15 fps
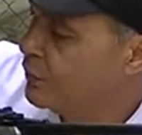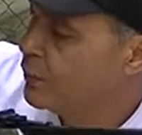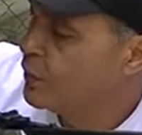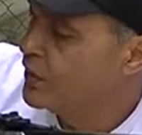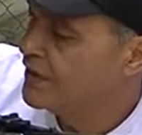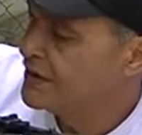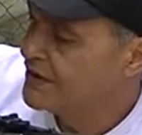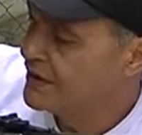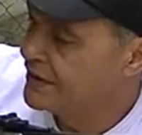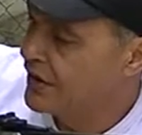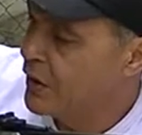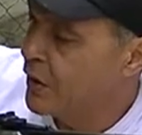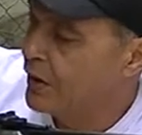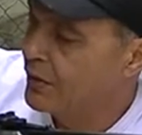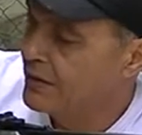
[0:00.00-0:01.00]
a wood
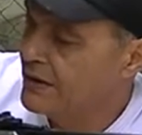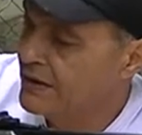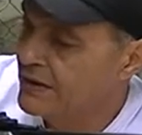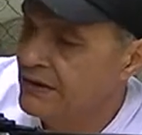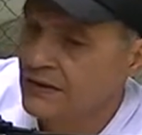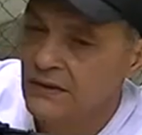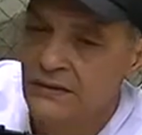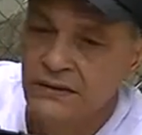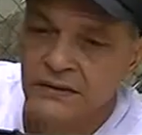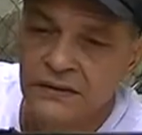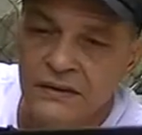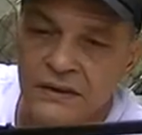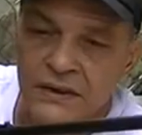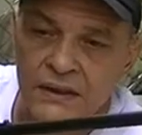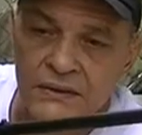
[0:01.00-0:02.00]
color,
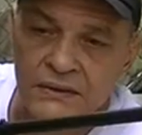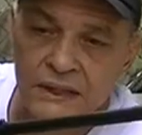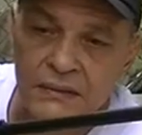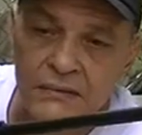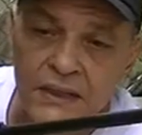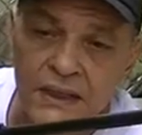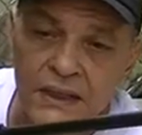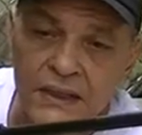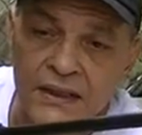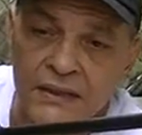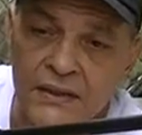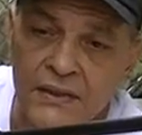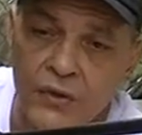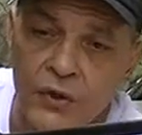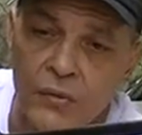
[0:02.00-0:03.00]
regular,
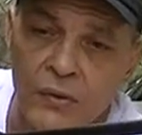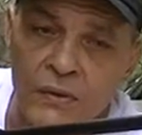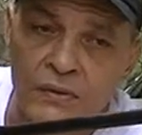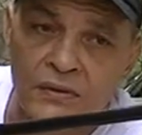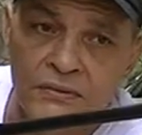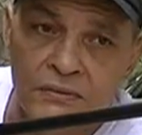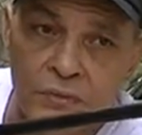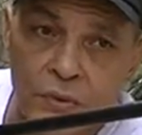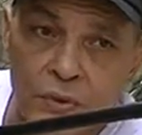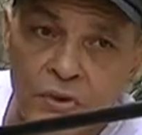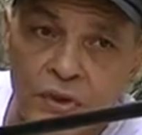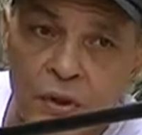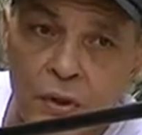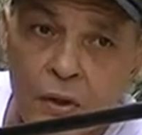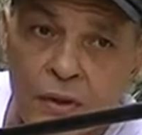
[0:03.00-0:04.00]
normal wood
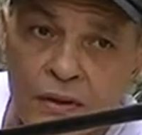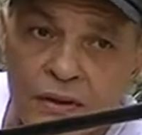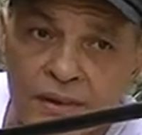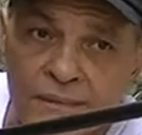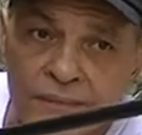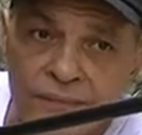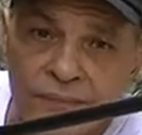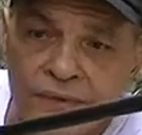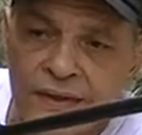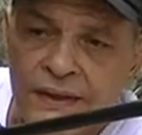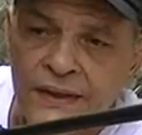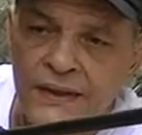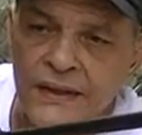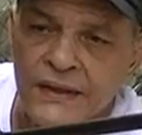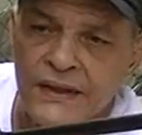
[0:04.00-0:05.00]
color.
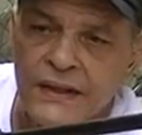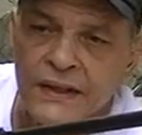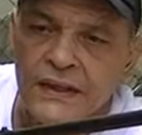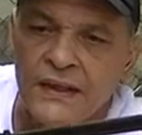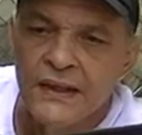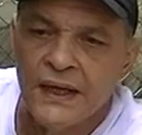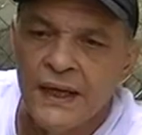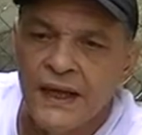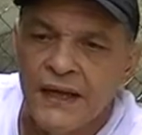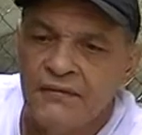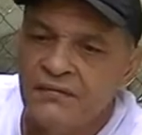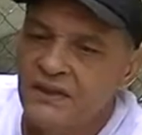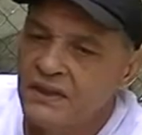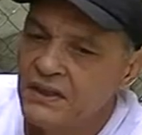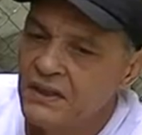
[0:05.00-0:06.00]

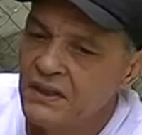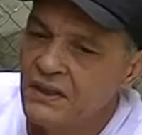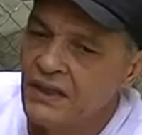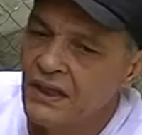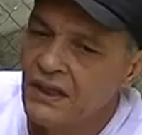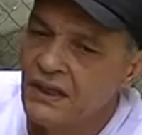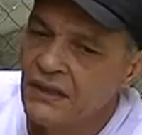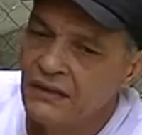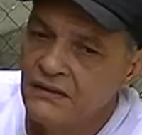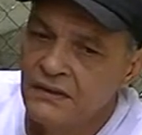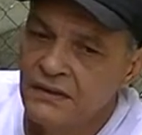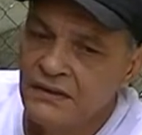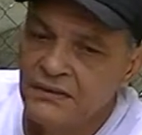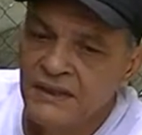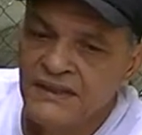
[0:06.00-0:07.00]
Have
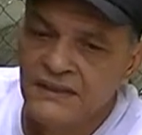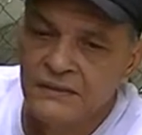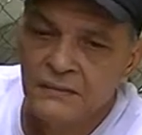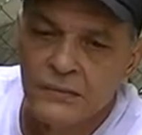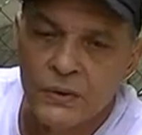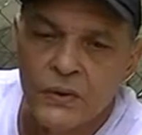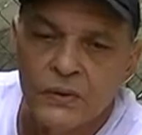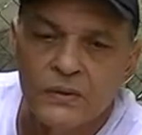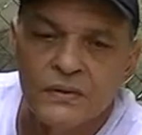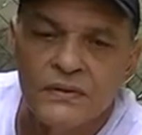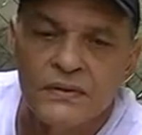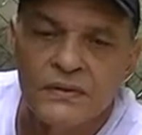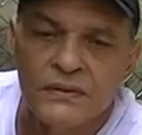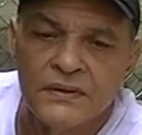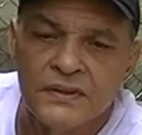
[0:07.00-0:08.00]
a reasonable
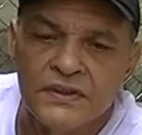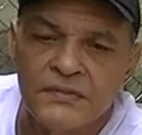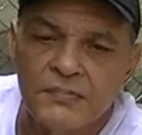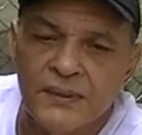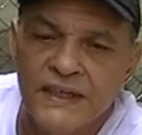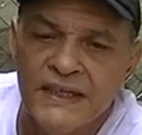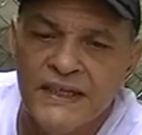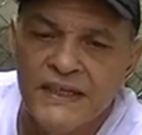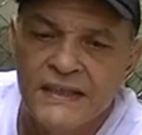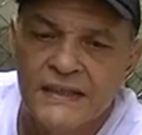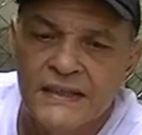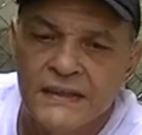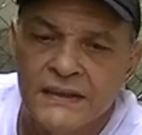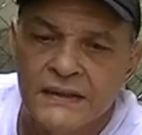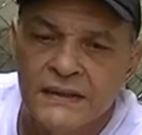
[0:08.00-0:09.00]
speed.
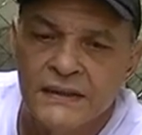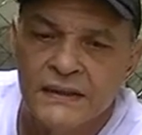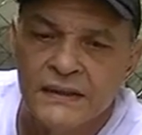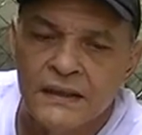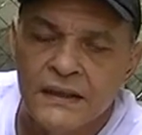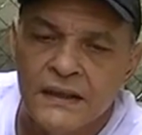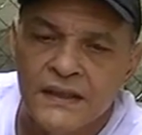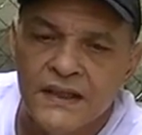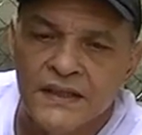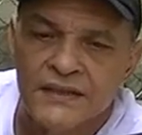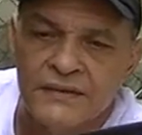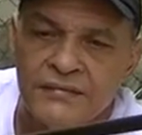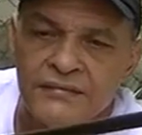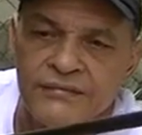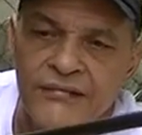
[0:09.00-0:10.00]

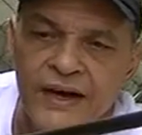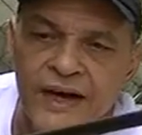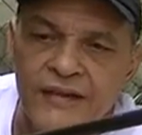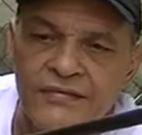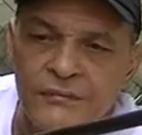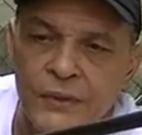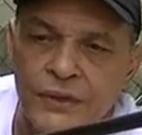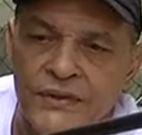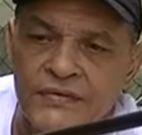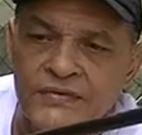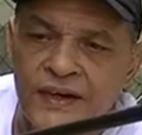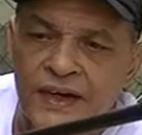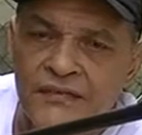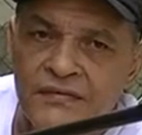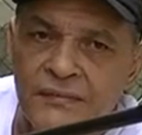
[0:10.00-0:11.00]
Is a
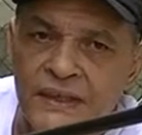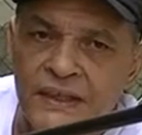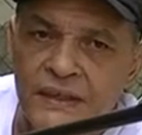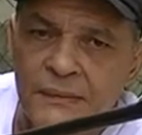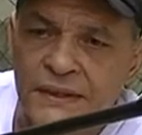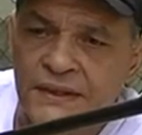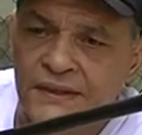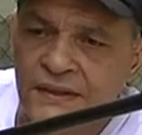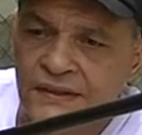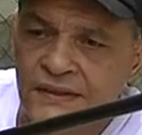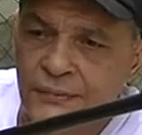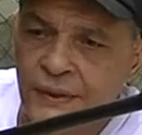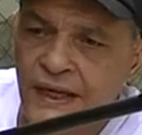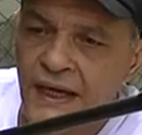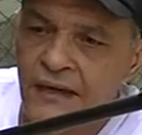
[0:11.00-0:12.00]
5.5 millimeters.
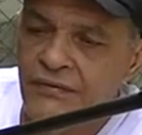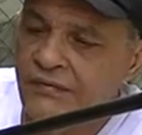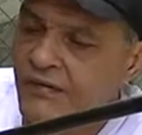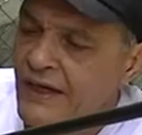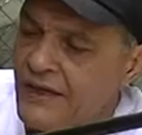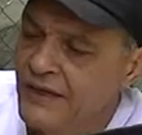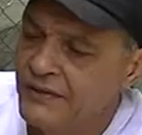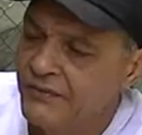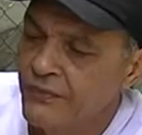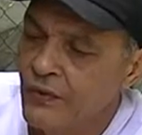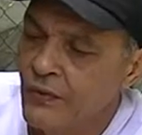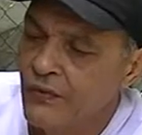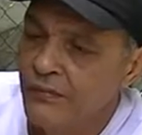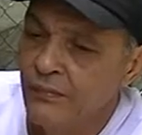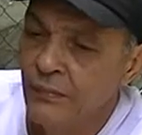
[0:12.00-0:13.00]
We can find it
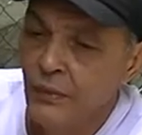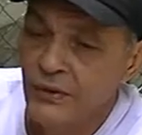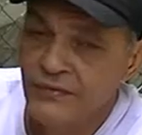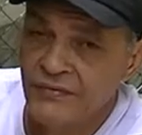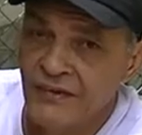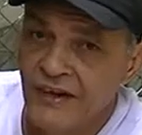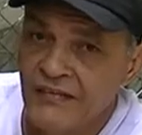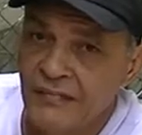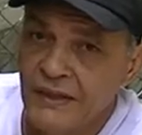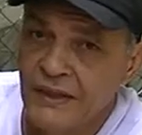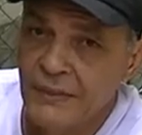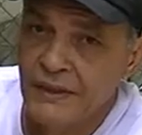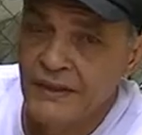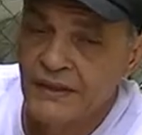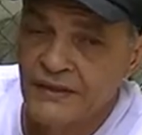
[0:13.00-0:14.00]
4.5
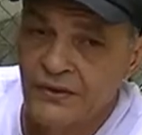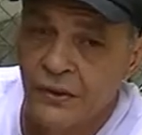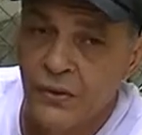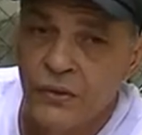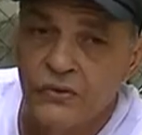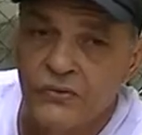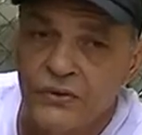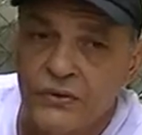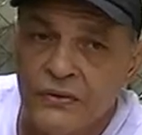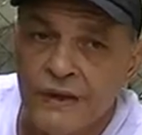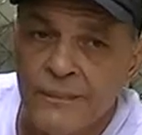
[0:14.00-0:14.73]
millimeters also.